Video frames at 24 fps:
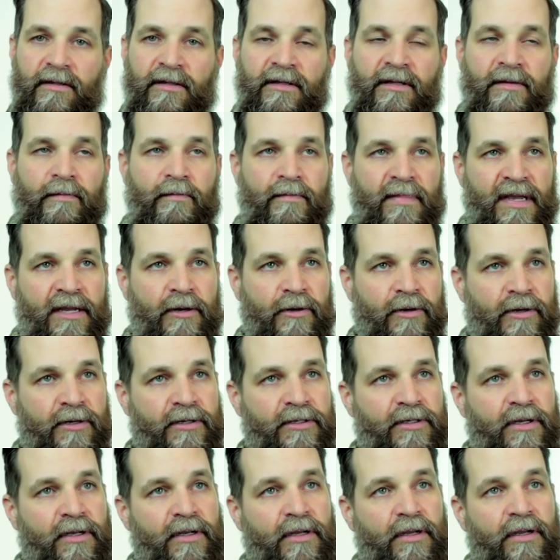the
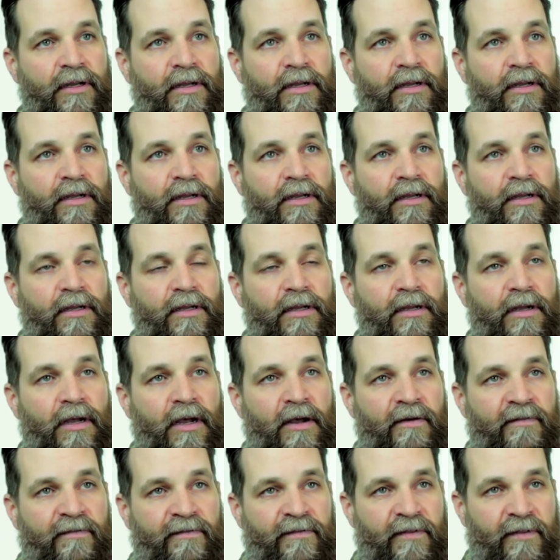meters
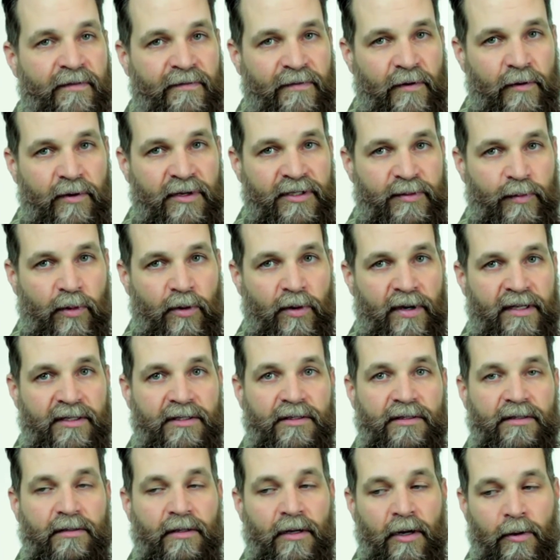of the focus
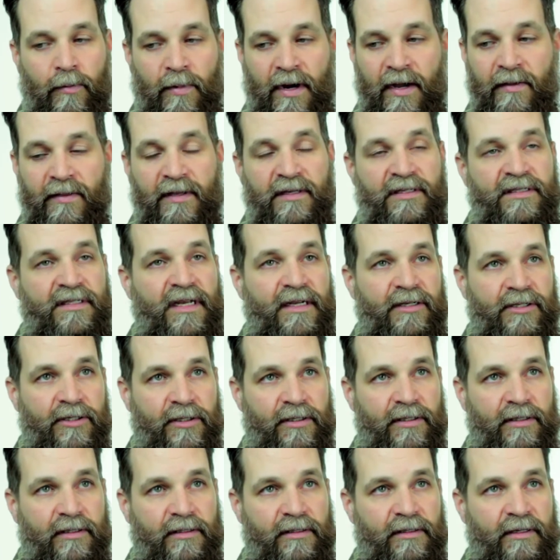points around the
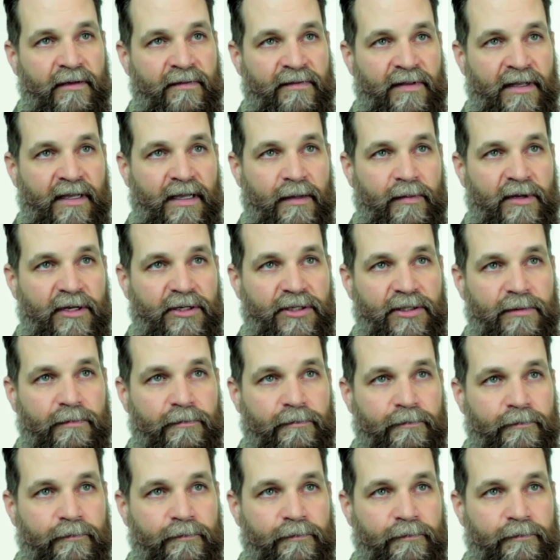center of the image.